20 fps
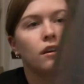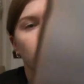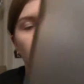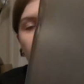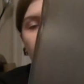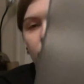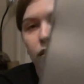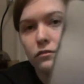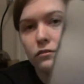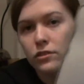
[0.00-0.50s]

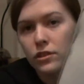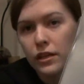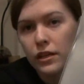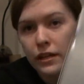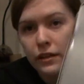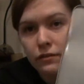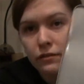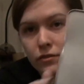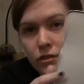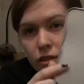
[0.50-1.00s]
when it
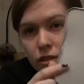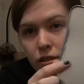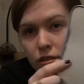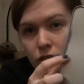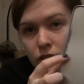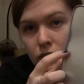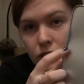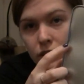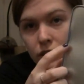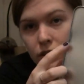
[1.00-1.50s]
arrived.
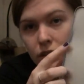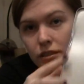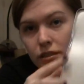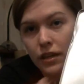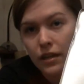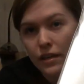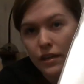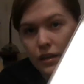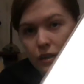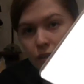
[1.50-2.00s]
So there's another
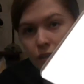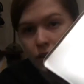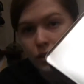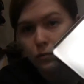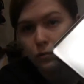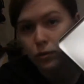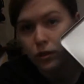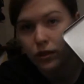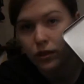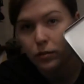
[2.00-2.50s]
dent here and
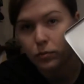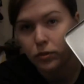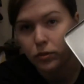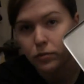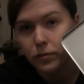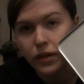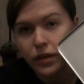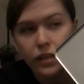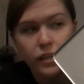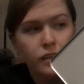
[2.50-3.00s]
then one at the
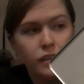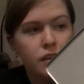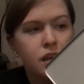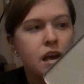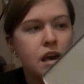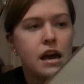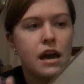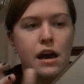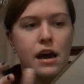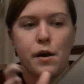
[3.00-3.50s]
bottom here.
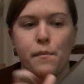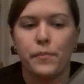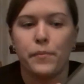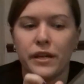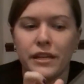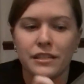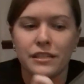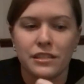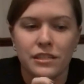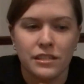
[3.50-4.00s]

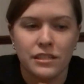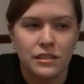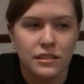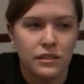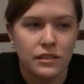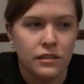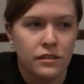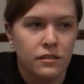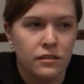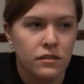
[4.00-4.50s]
But it's just
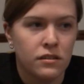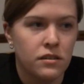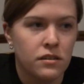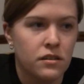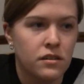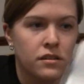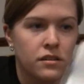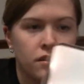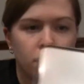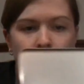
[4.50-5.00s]
a
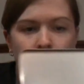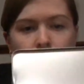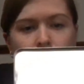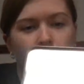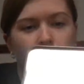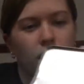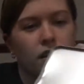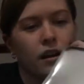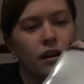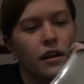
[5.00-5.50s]

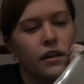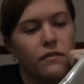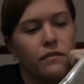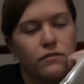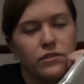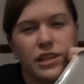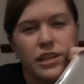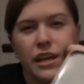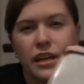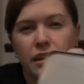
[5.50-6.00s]
kind
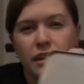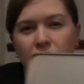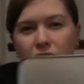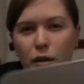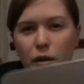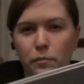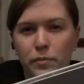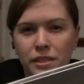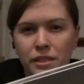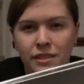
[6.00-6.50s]
of tin,
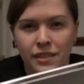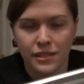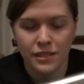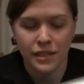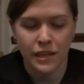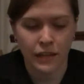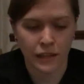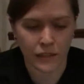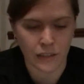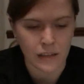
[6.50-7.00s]
like a biscuit
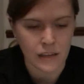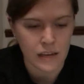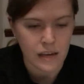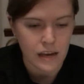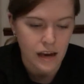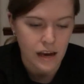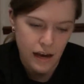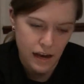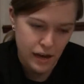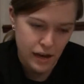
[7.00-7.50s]
tin.
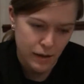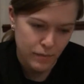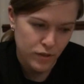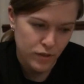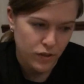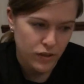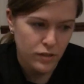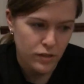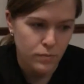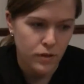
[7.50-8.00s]

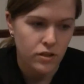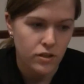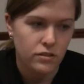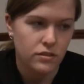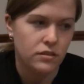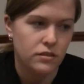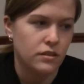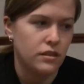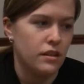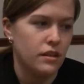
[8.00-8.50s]
So I
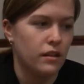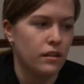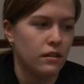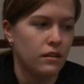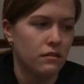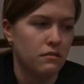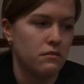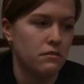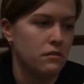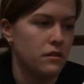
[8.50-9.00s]
suppose
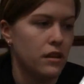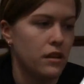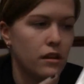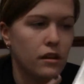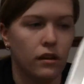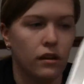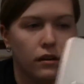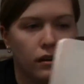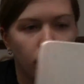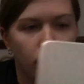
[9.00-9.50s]

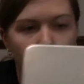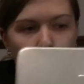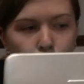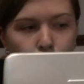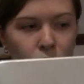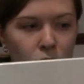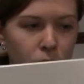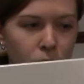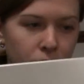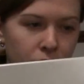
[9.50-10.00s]
I
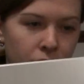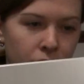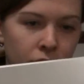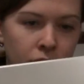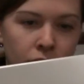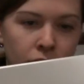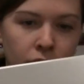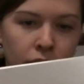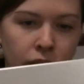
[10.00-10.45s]
would have been